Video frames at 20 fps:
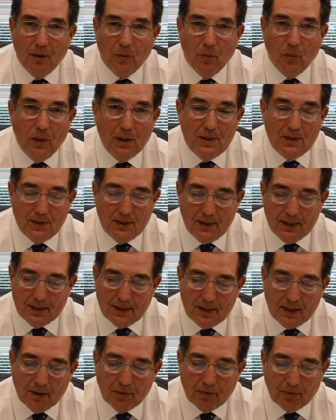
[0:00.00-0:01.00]
What's the
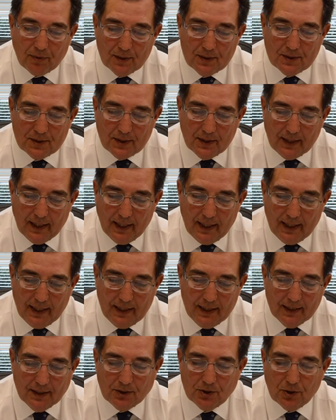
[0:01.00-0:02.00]
difference in that
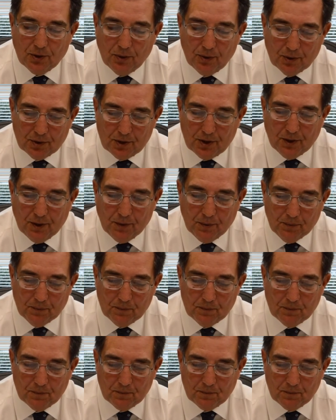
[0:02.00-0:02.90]
inch or two?